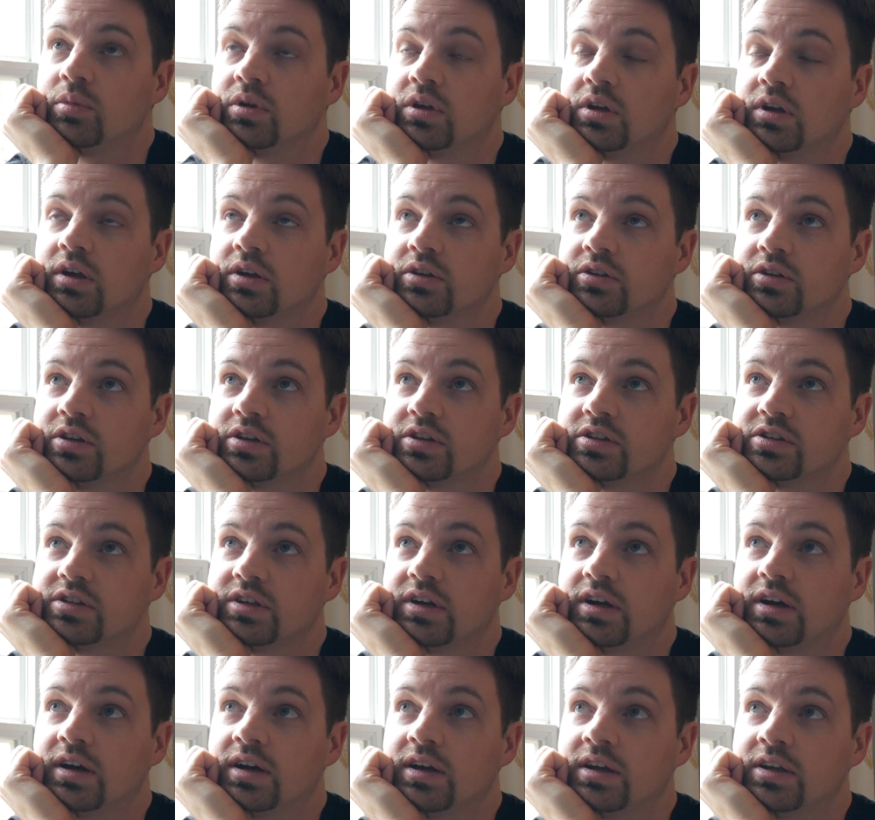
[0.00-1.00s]
Because of the
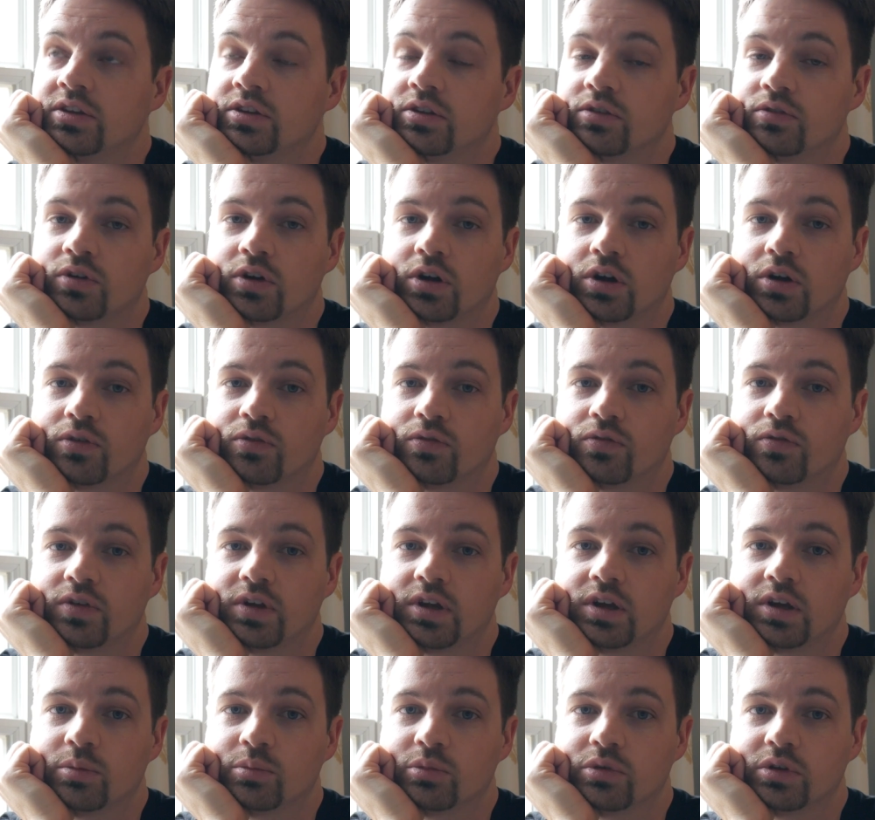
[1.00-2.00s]
size of our
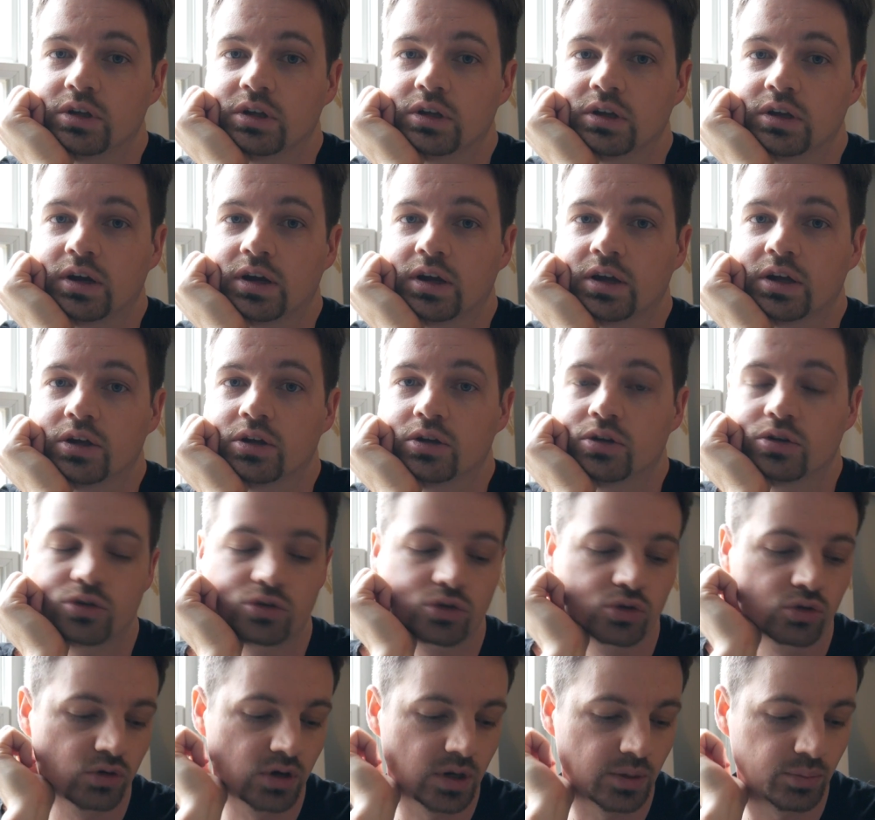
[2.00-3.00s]
family, I
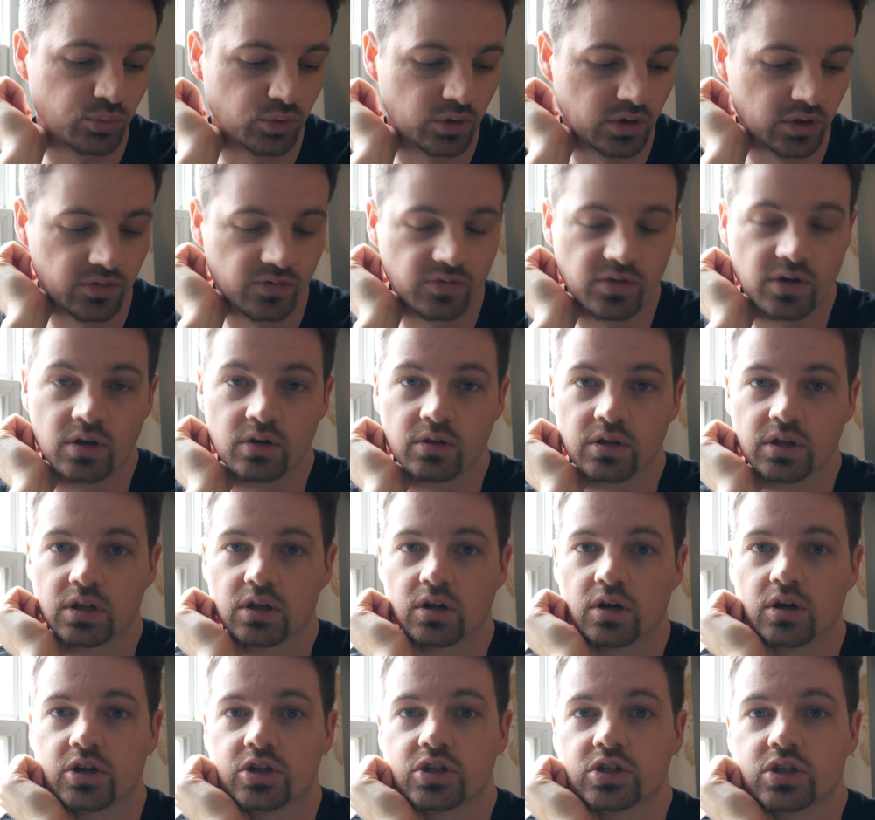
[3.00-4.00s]
grew up with fairly
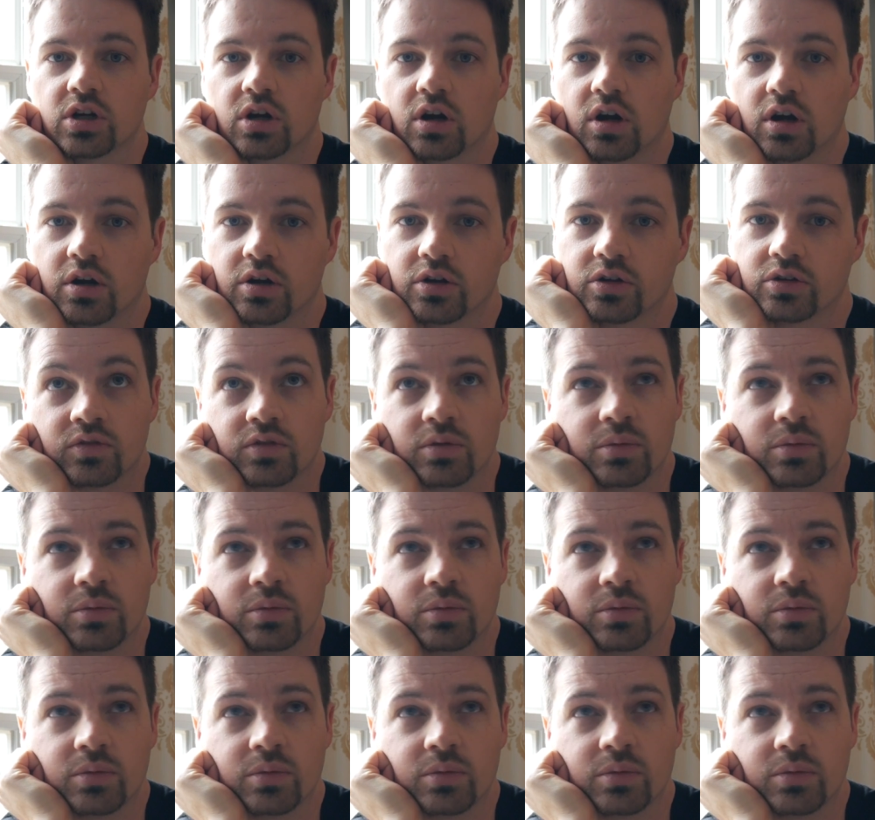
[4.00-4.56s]
large cars.